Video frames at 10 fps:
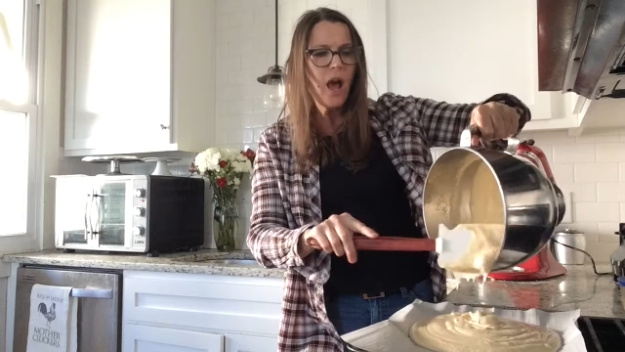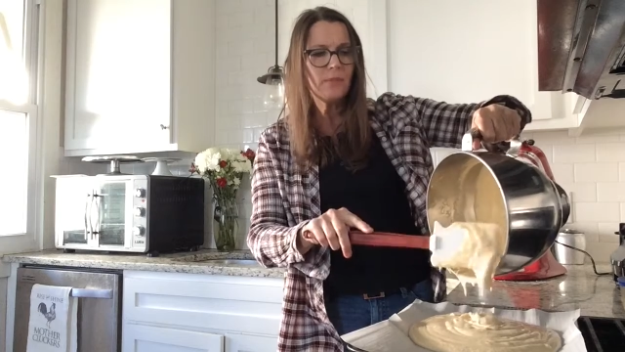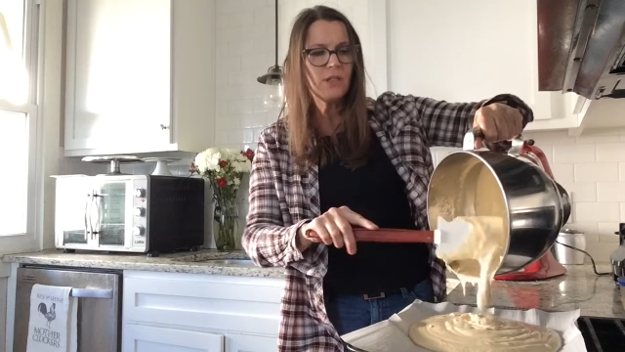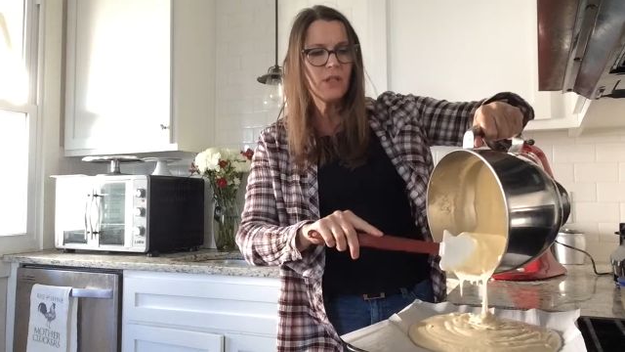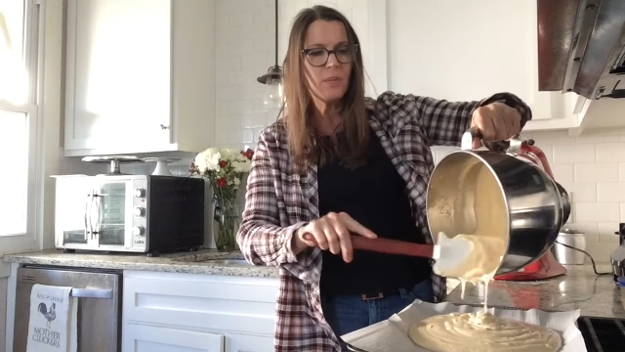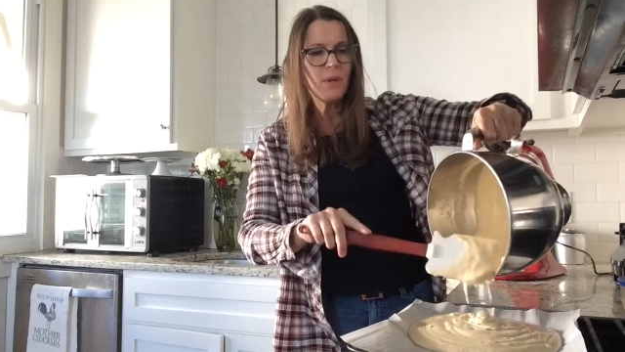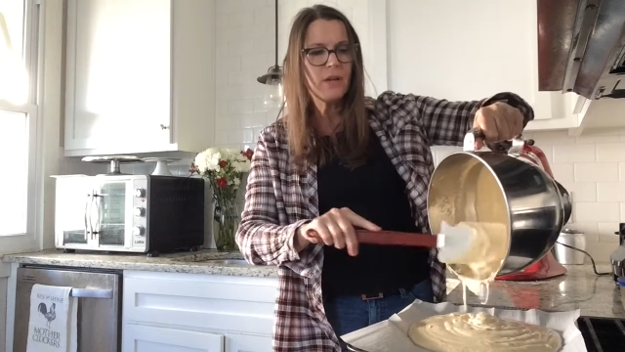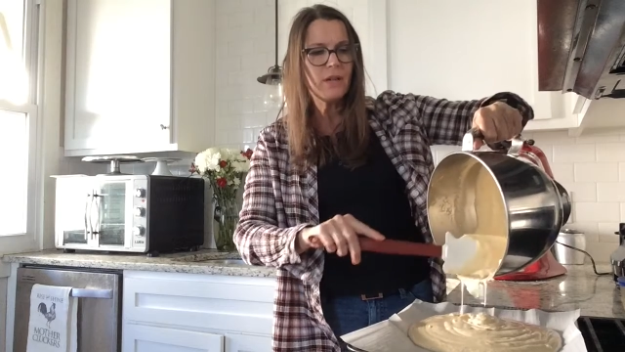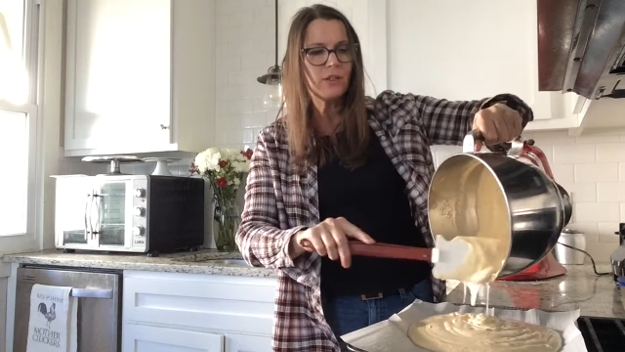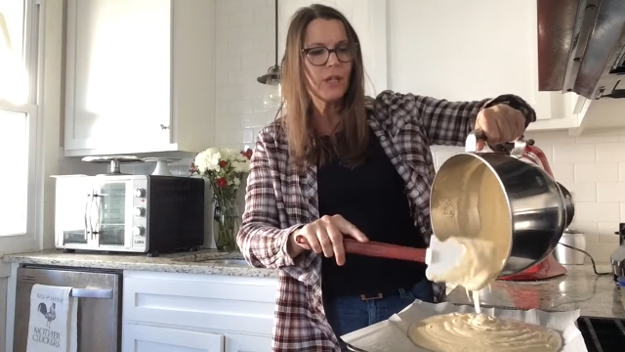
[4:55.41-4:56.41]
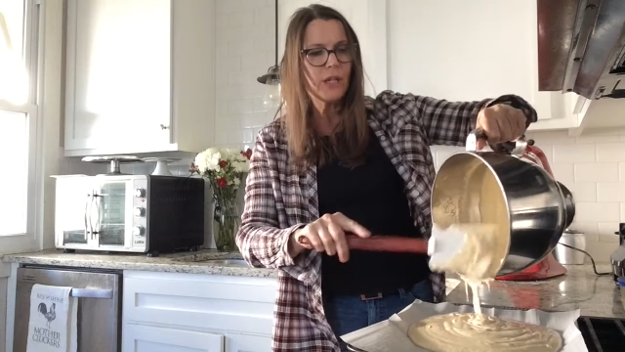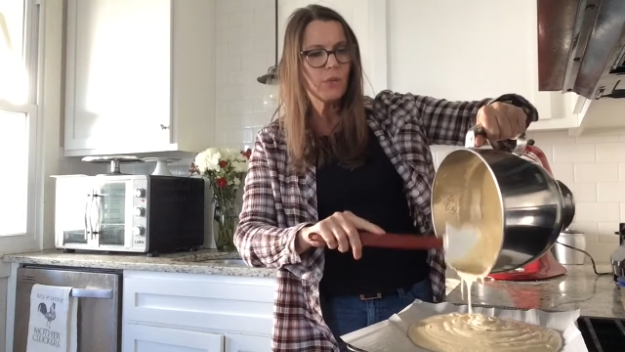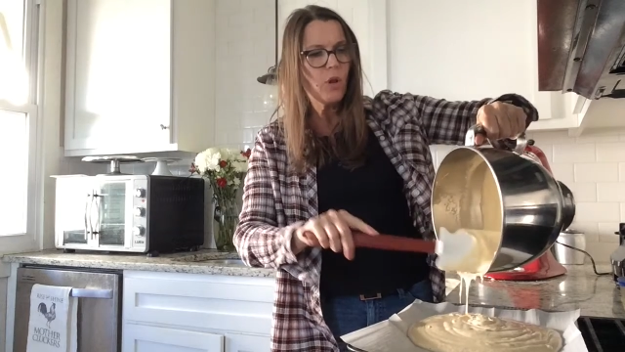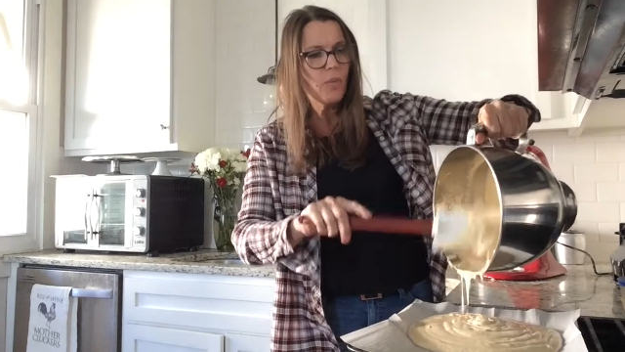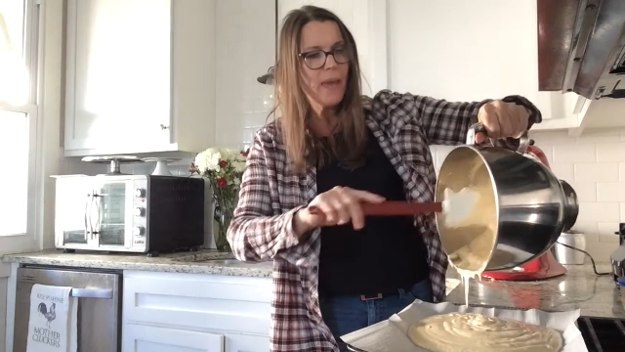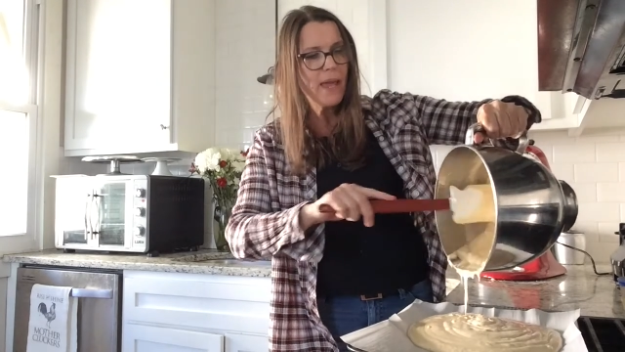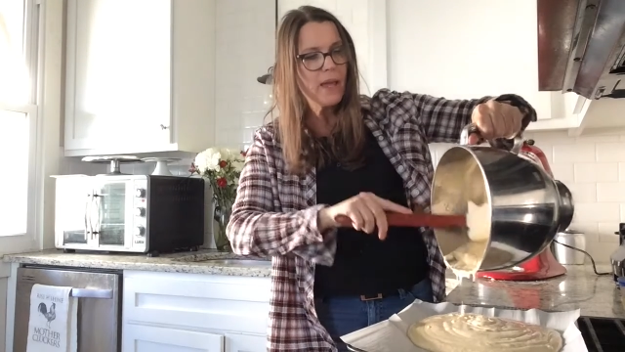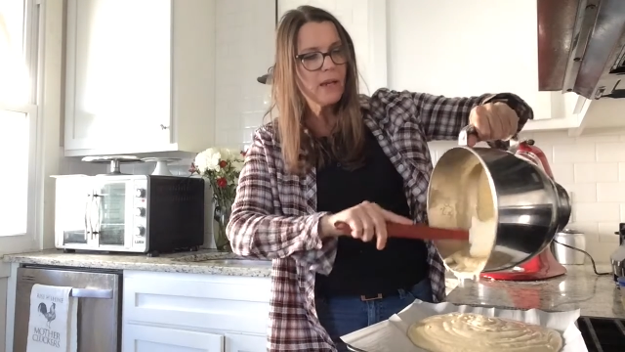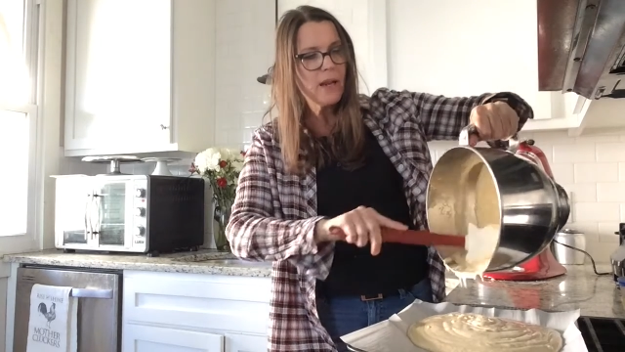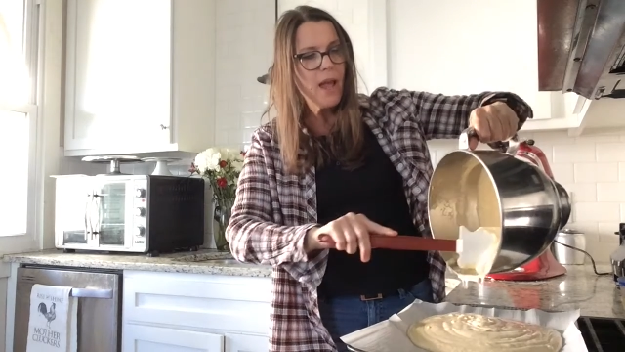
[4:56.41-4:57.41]
I'm just going to put it in a jelly roll
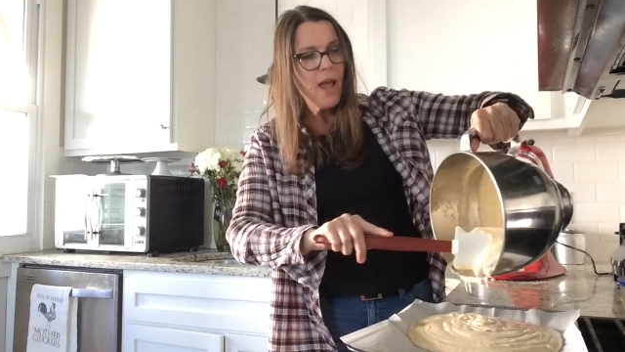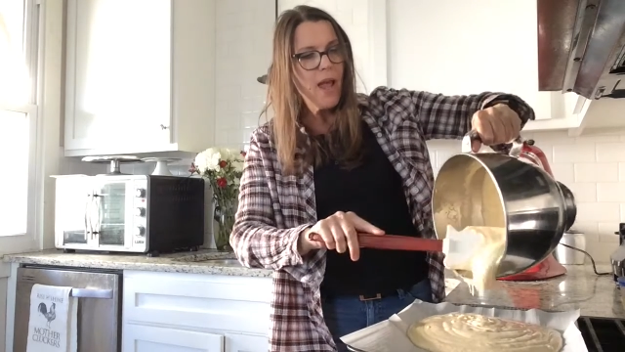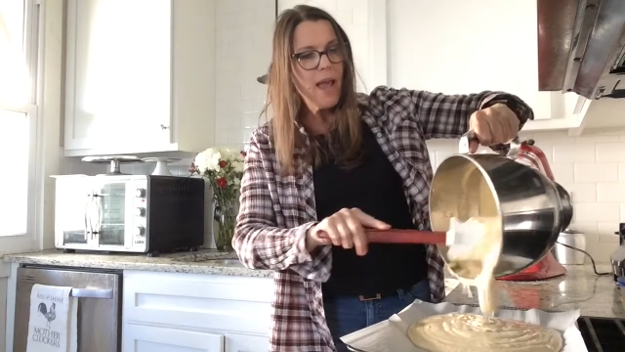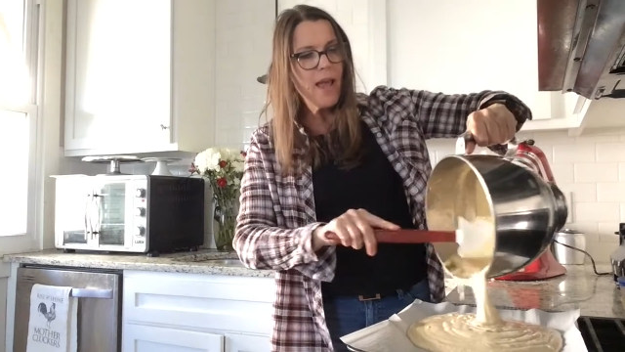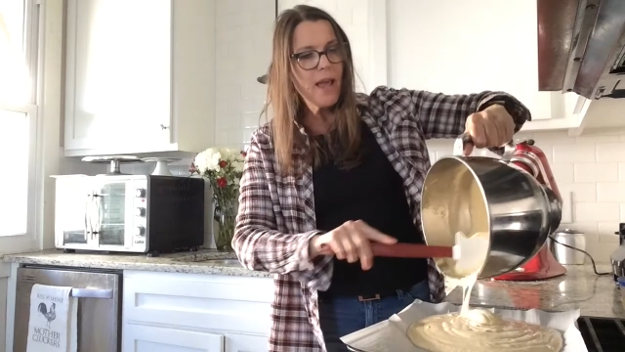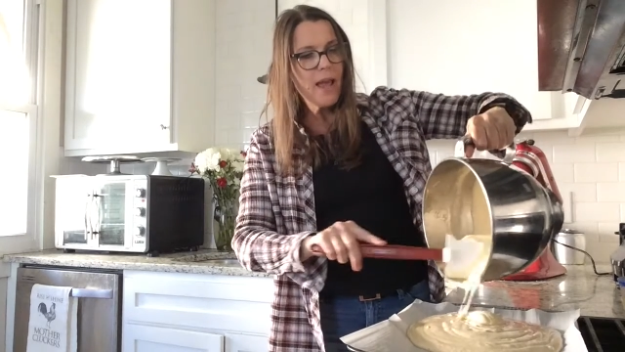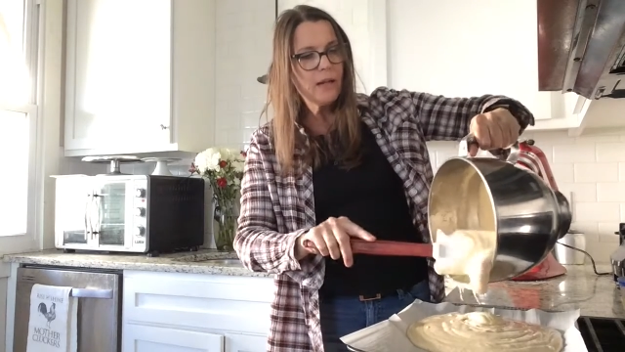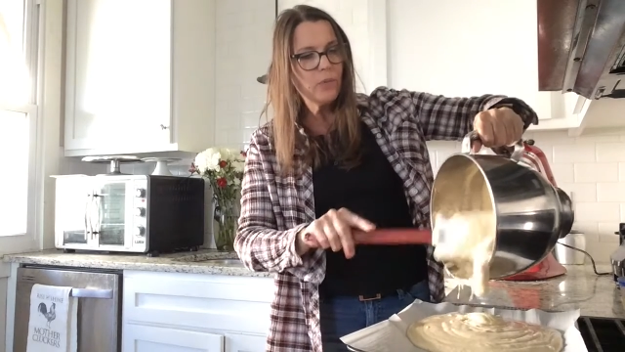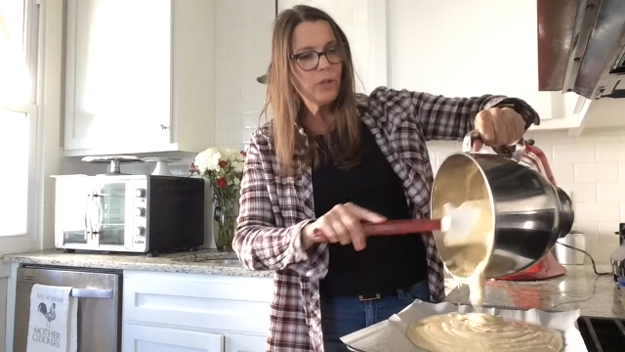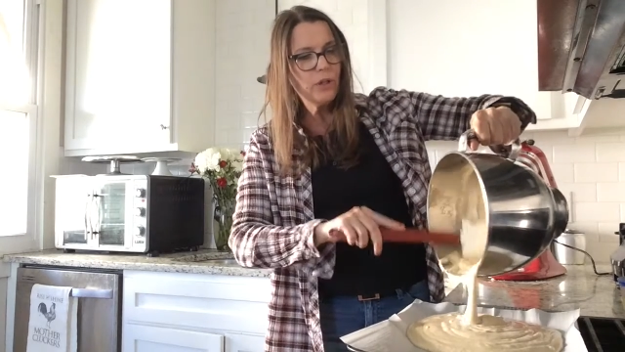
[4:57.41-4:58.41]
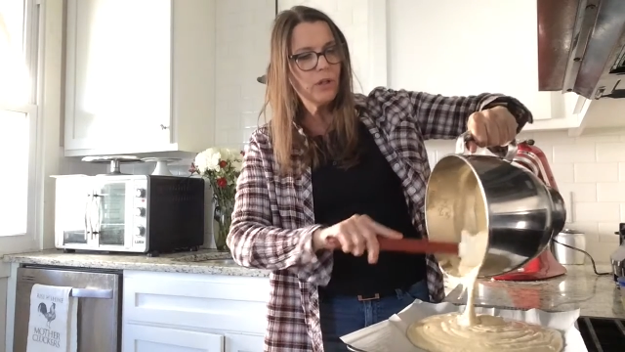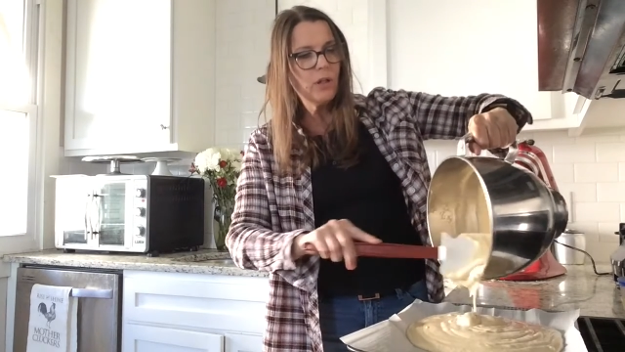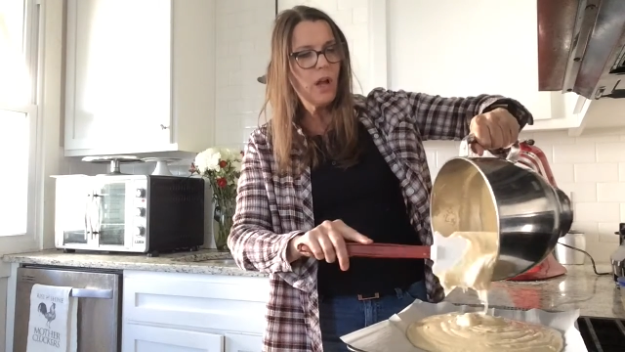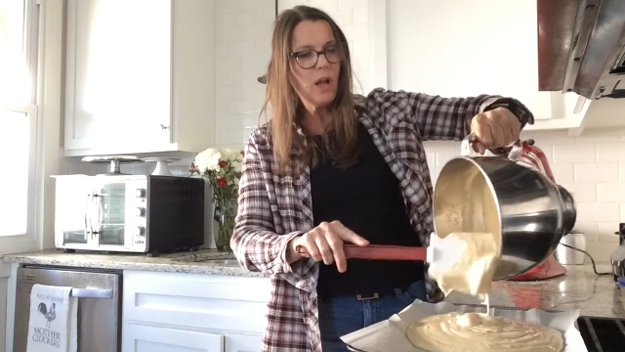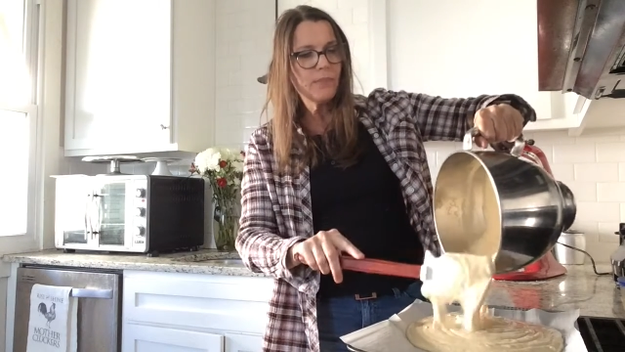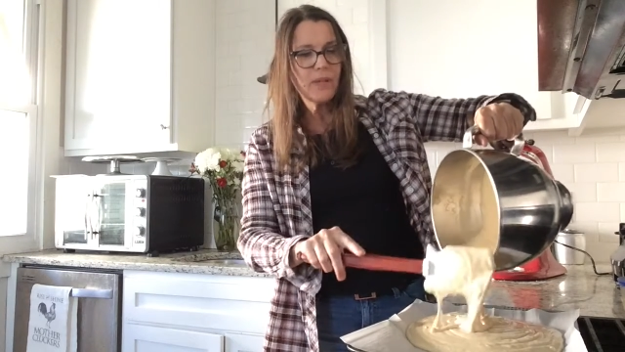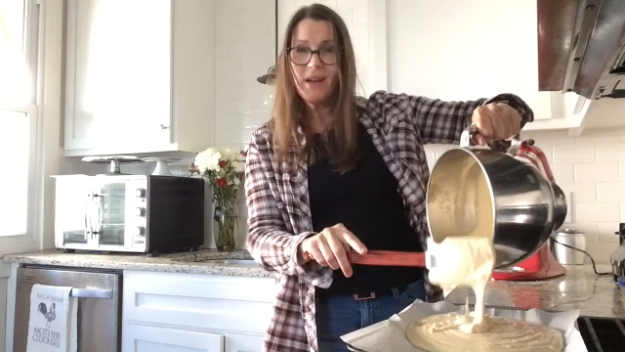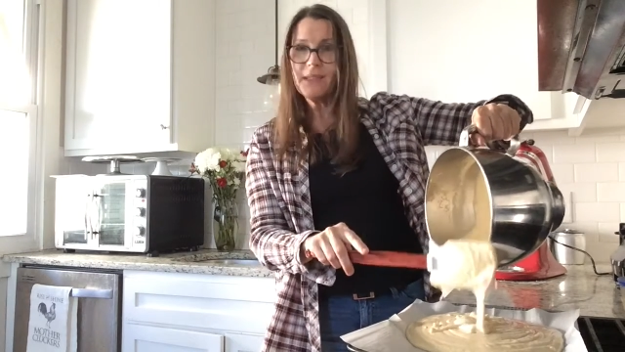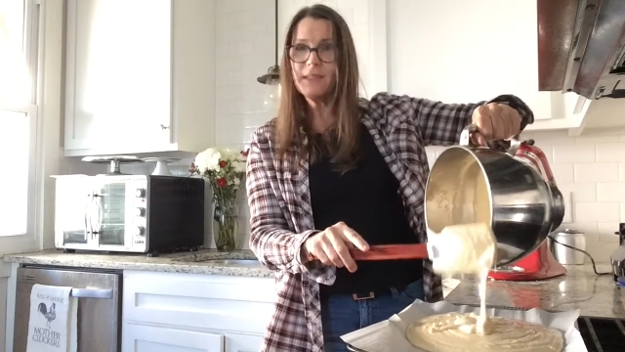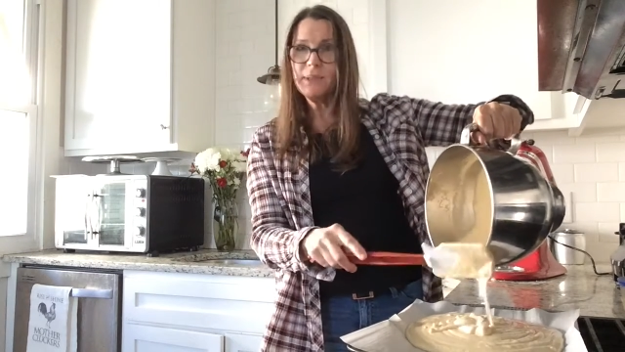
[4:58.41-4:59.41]
pan and we'll
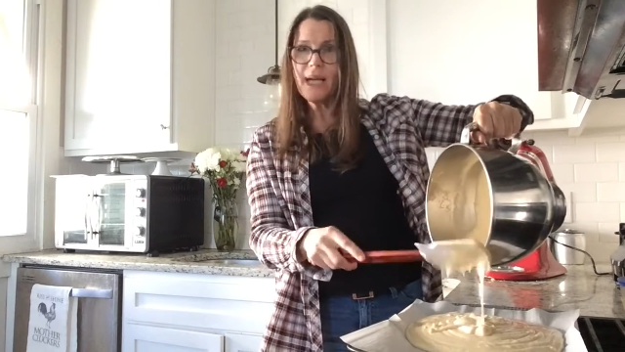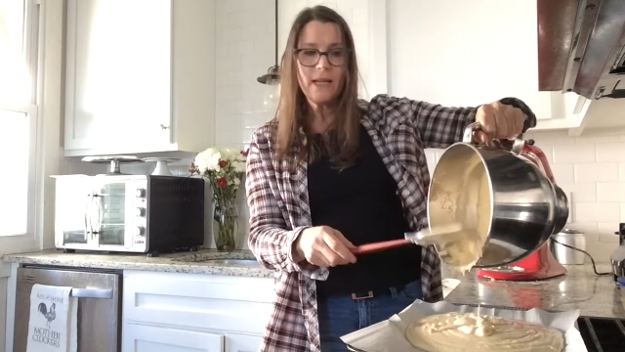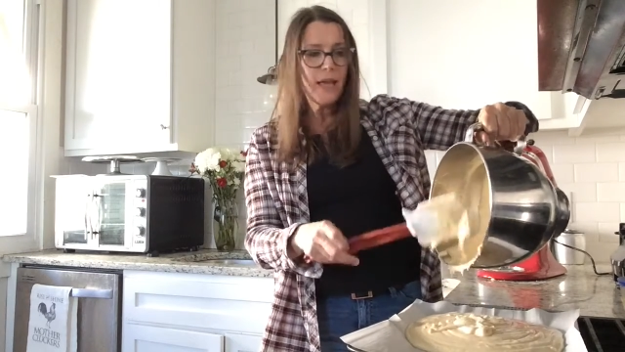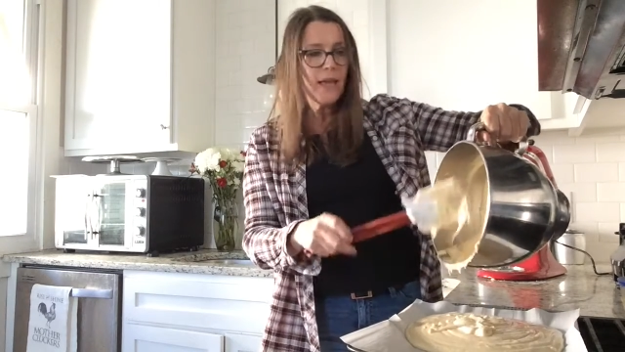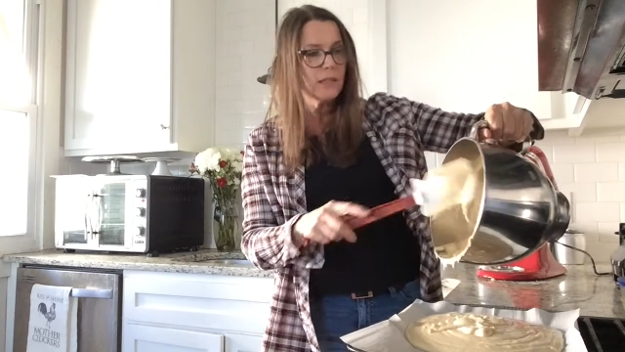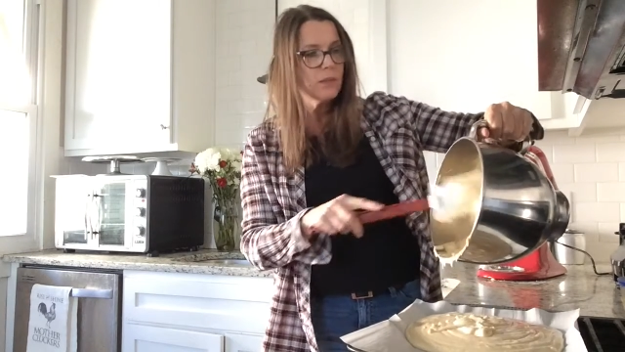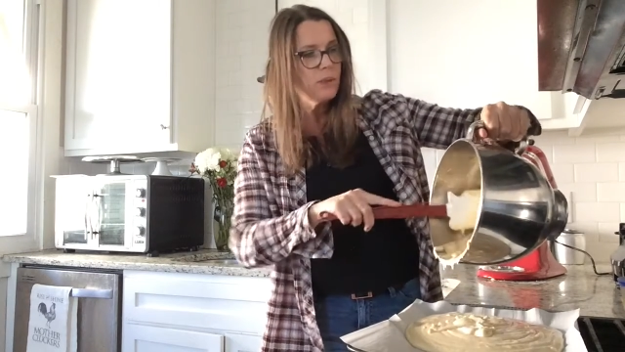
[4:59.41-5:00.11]
cut out some tiny cakes